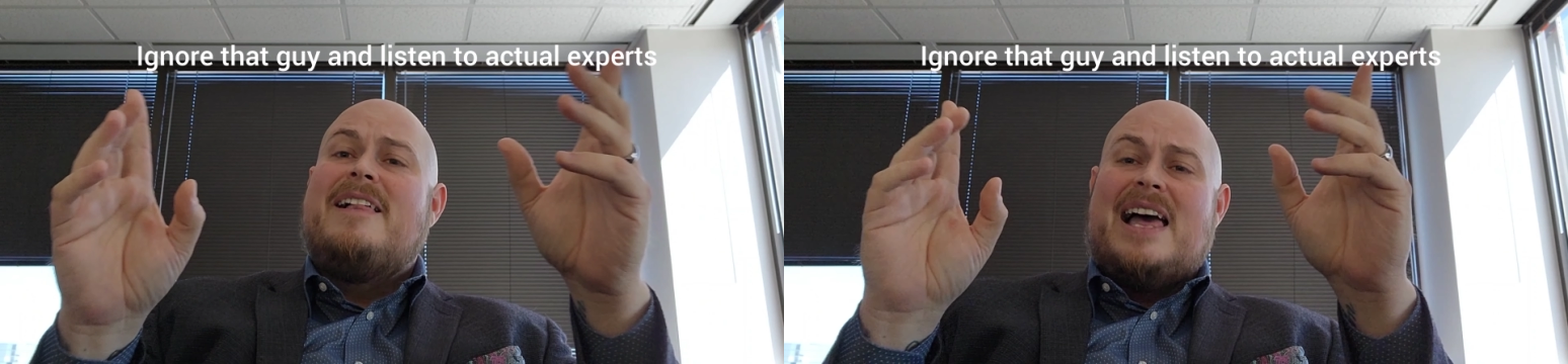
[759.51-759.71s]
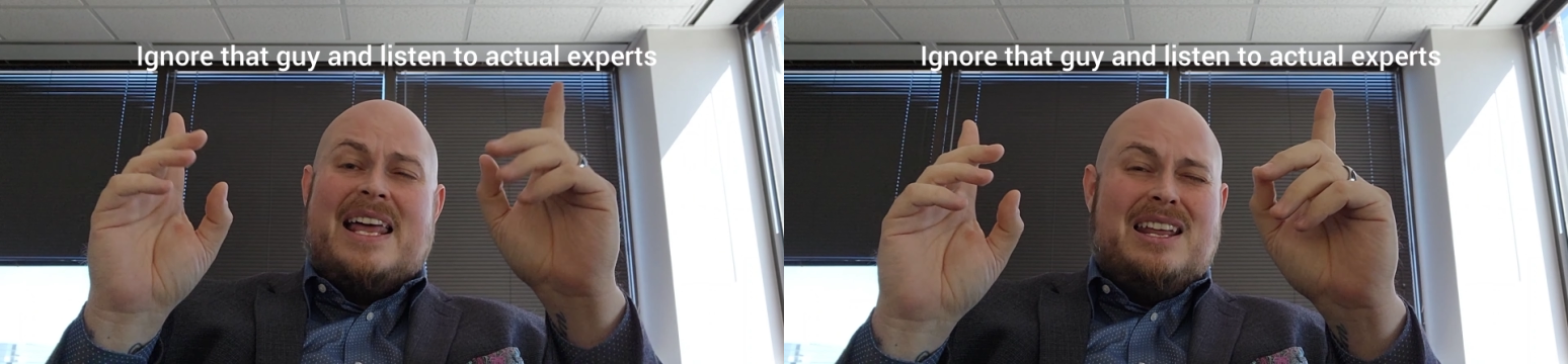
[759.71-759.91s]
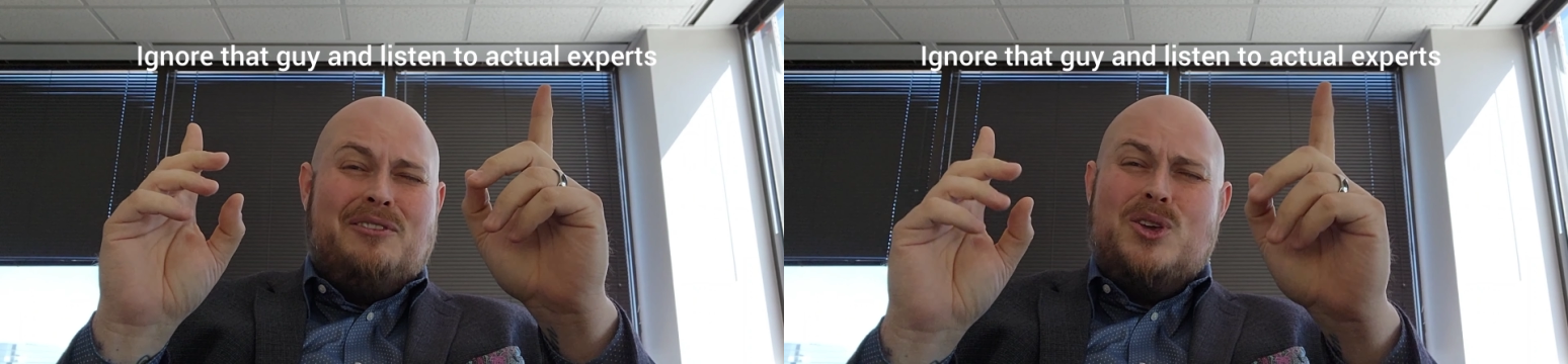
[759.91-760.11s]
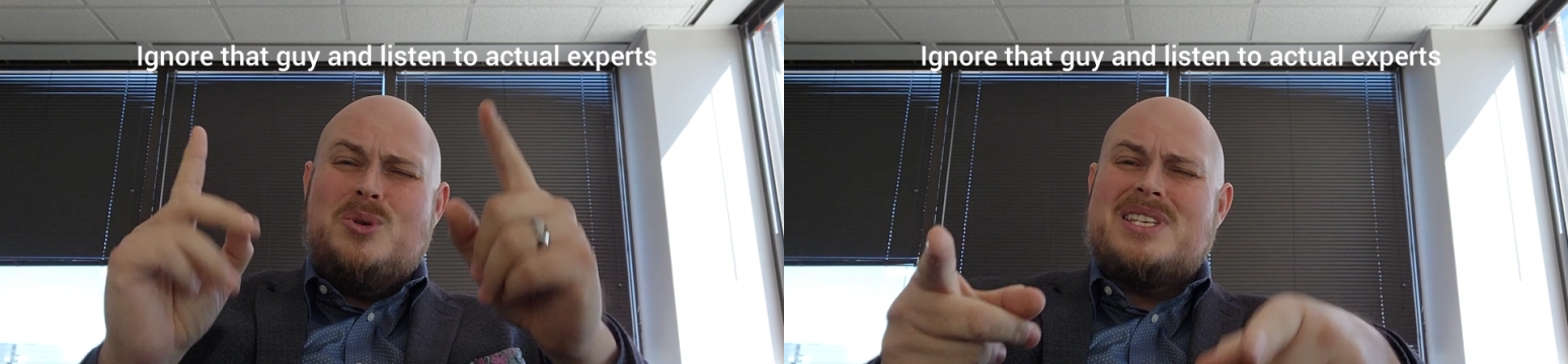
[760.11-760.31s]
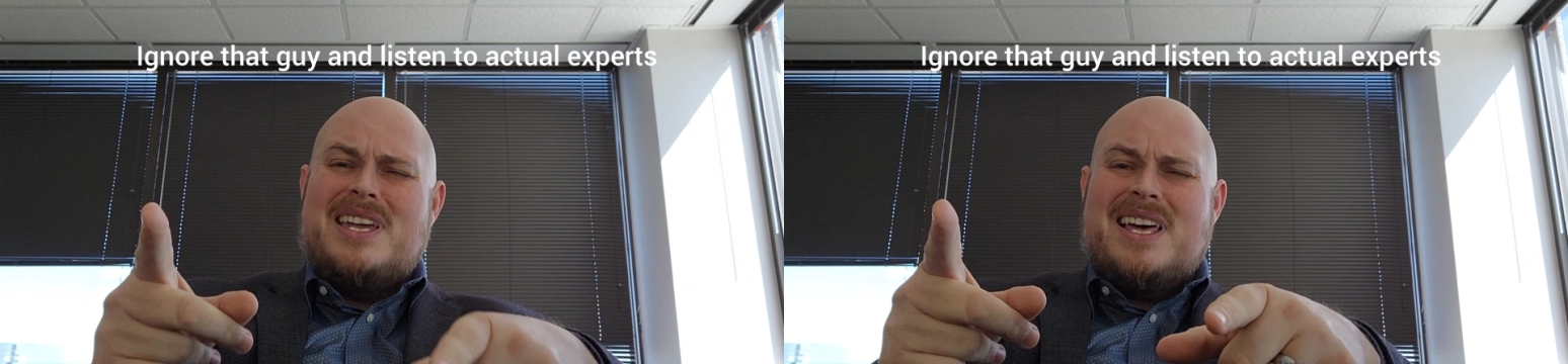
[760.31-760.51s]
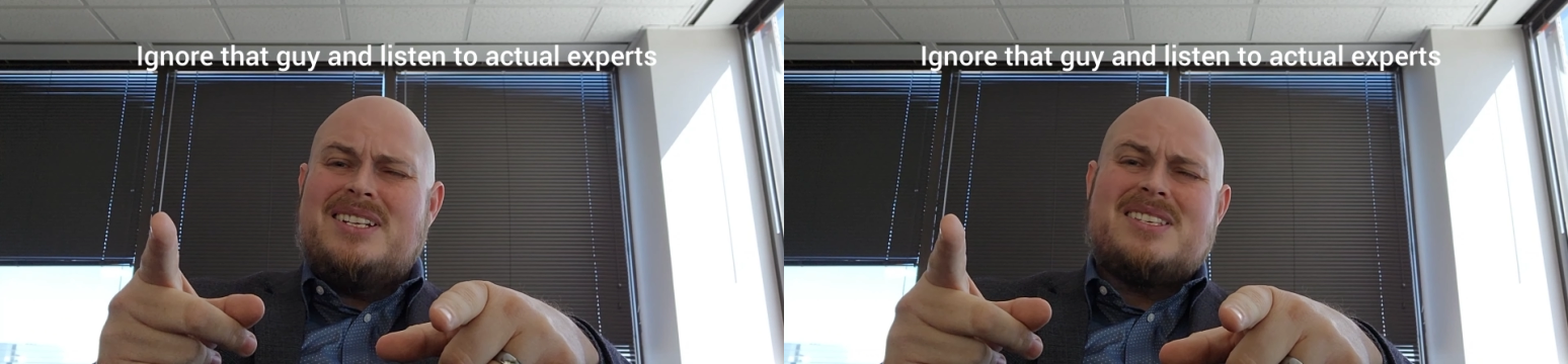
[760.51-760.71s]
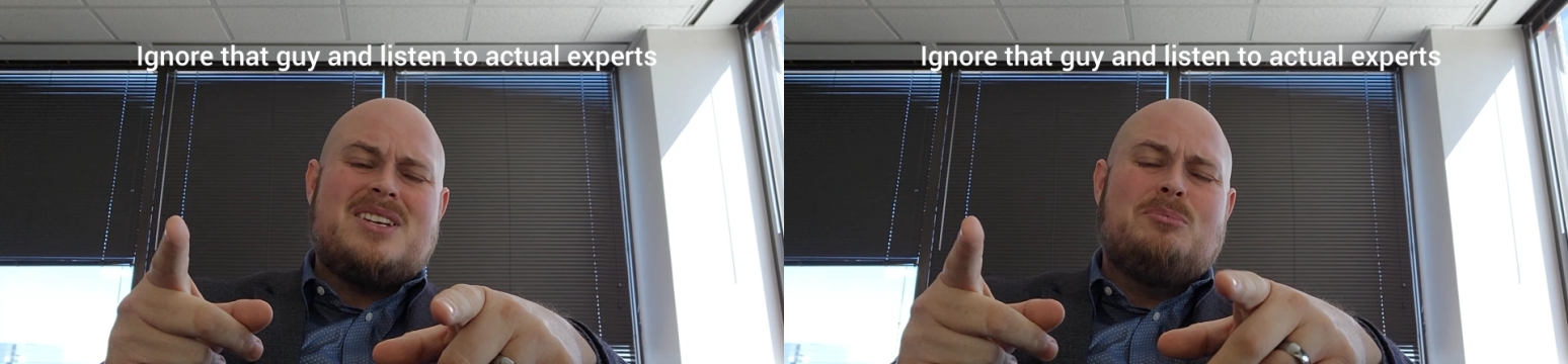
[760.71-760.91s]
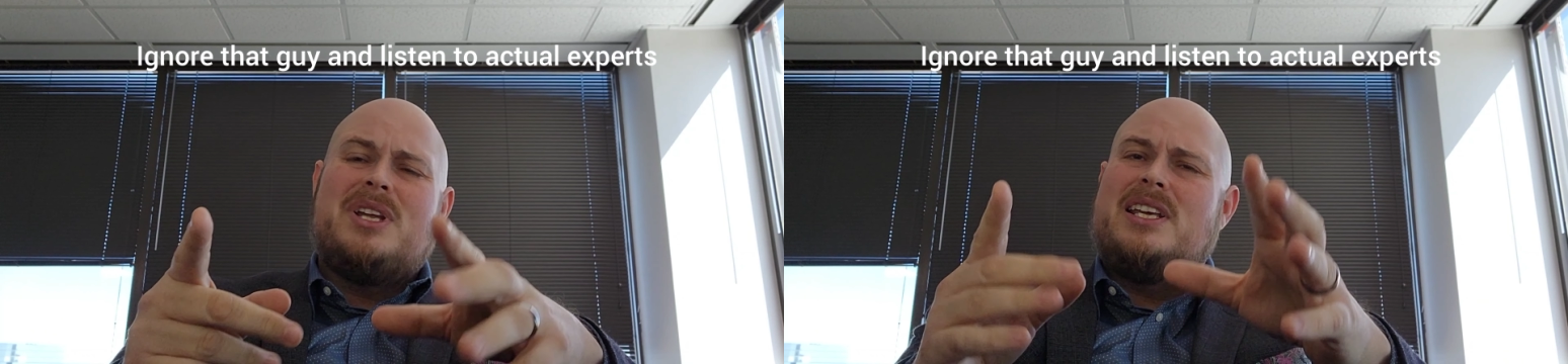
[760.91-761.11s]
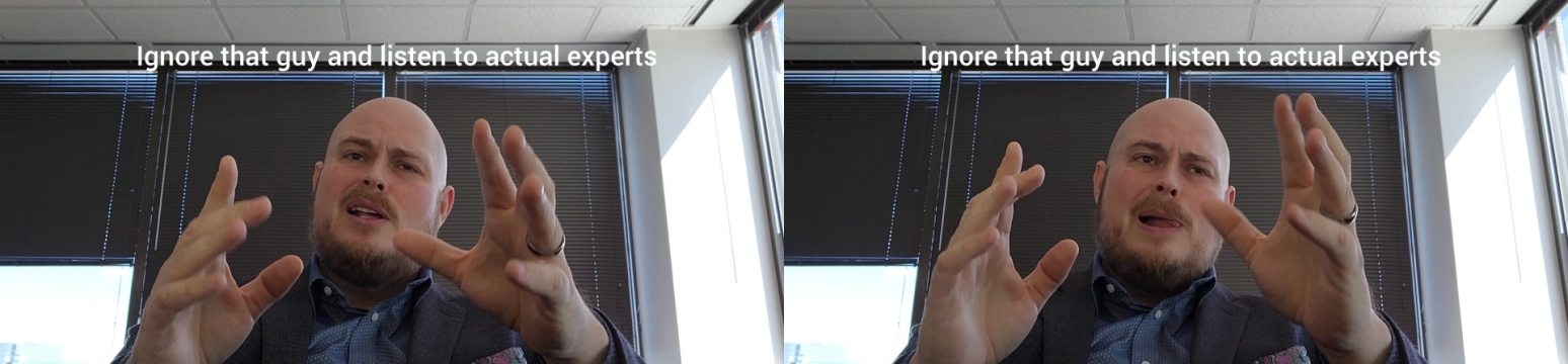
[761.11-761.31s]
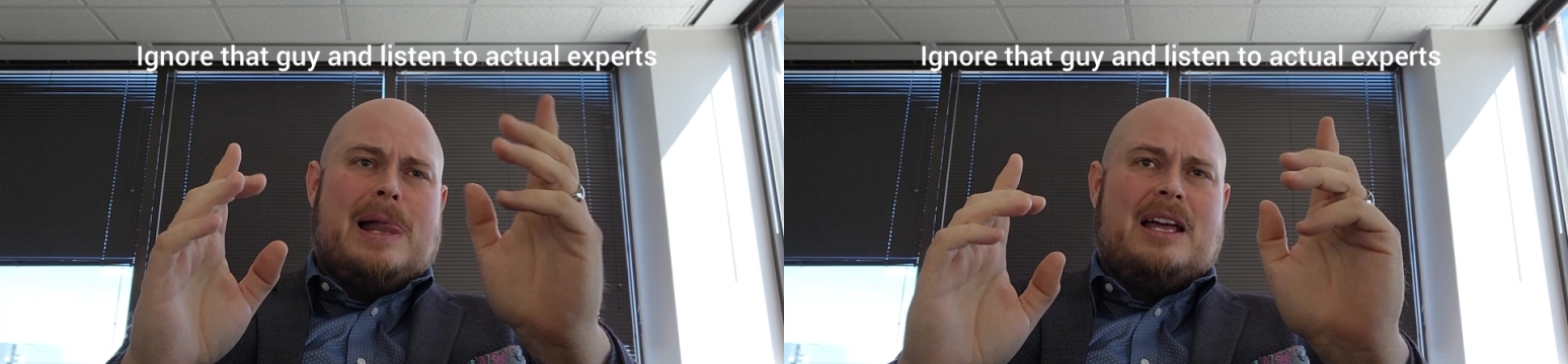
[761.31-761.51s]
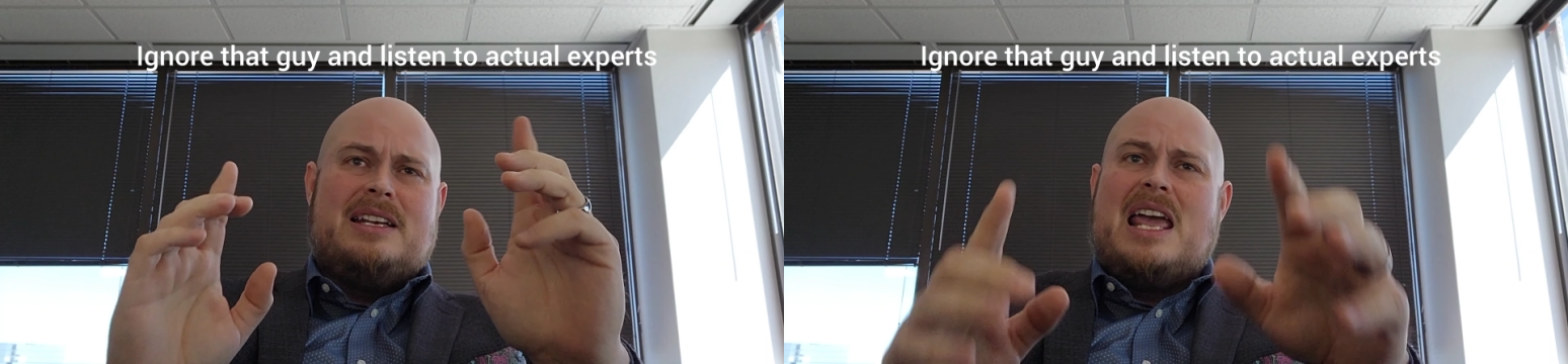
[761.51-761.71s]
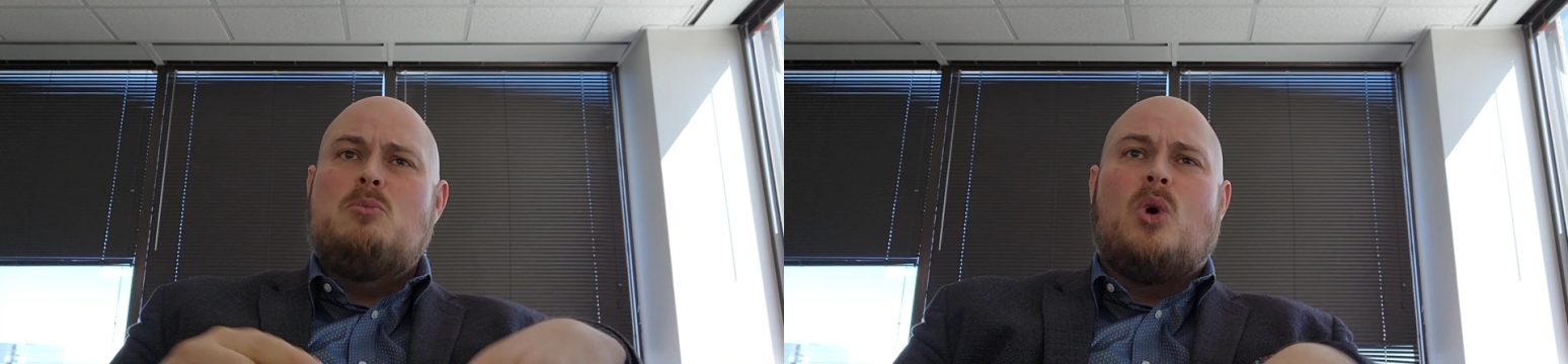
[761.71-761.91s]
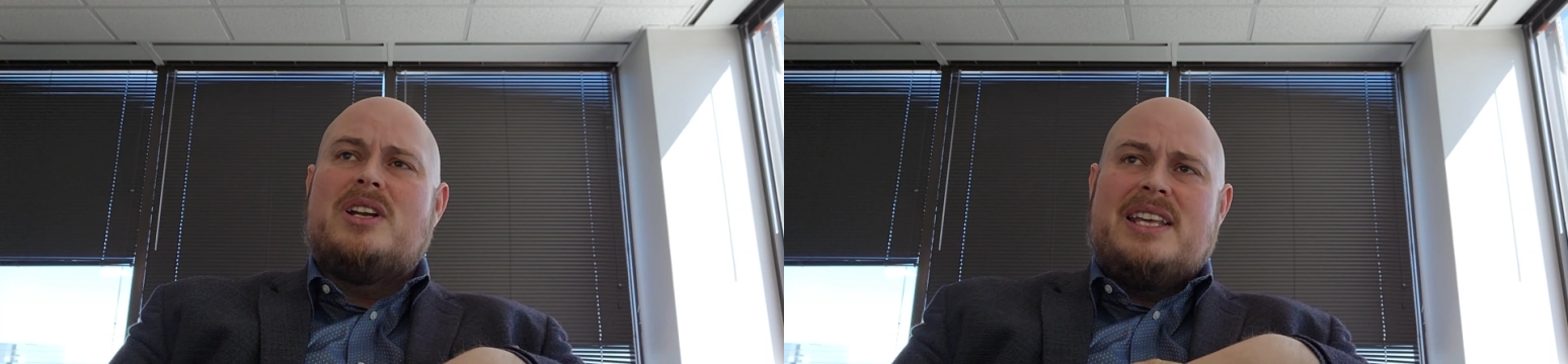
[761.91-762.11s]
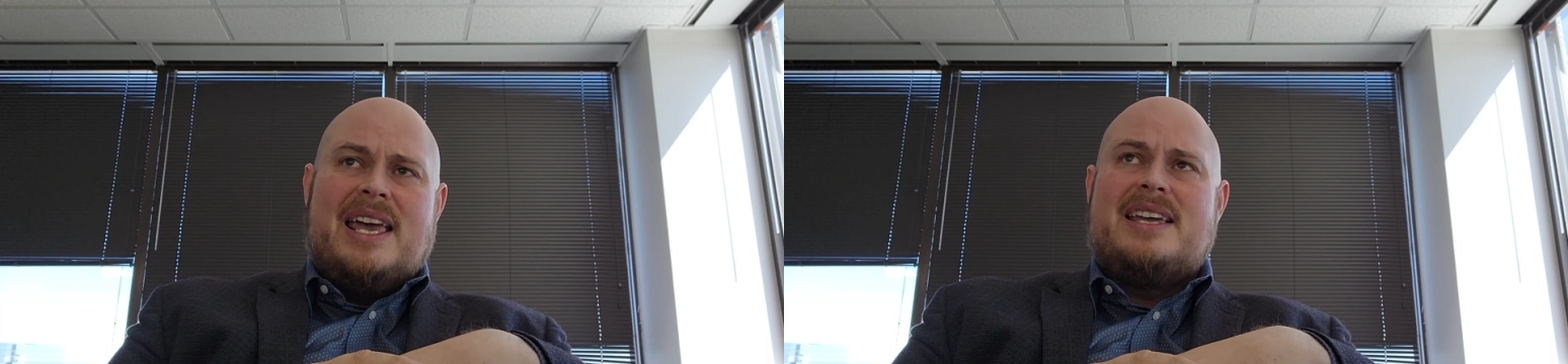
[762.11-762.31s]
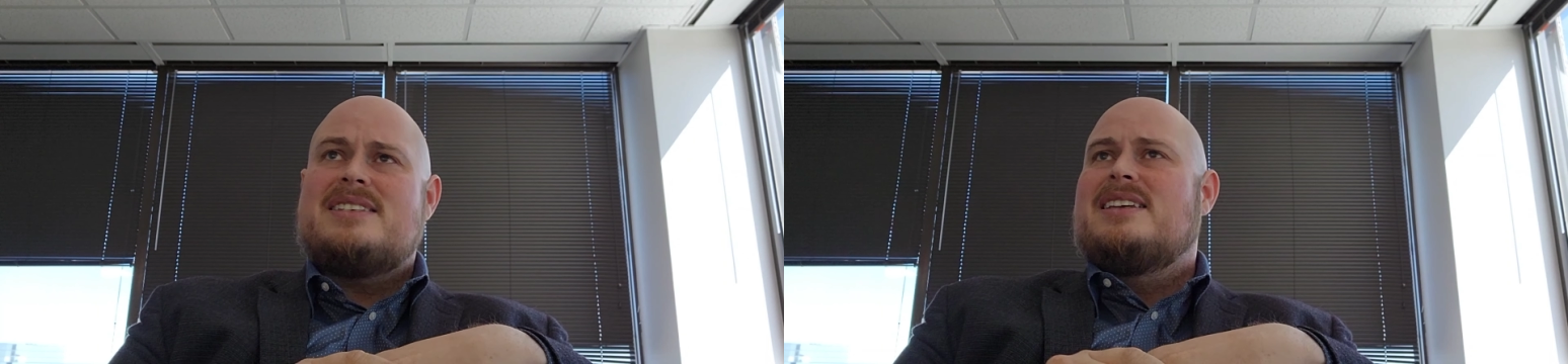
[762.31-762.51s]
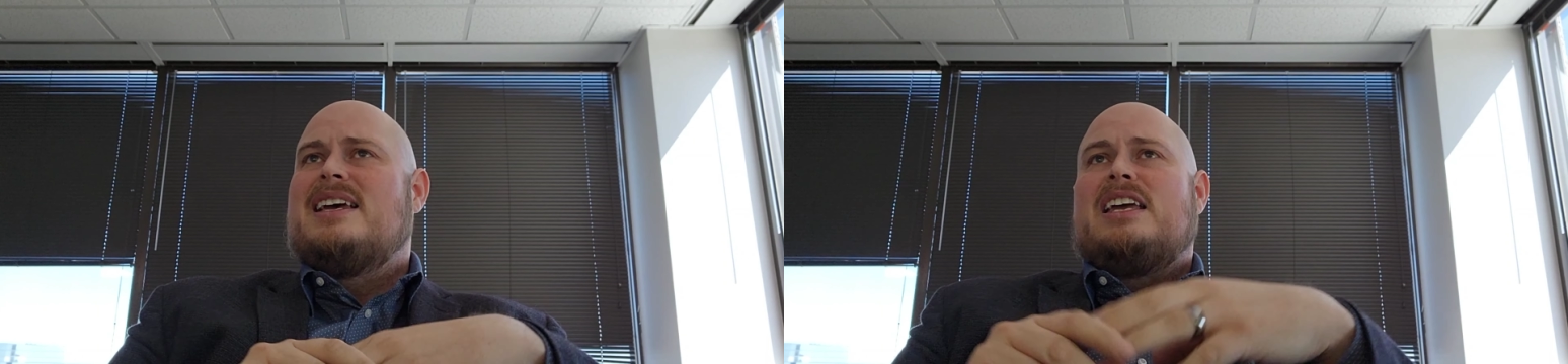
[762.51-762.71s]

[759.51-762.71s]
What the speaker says: And if you say that to somebody and name one case,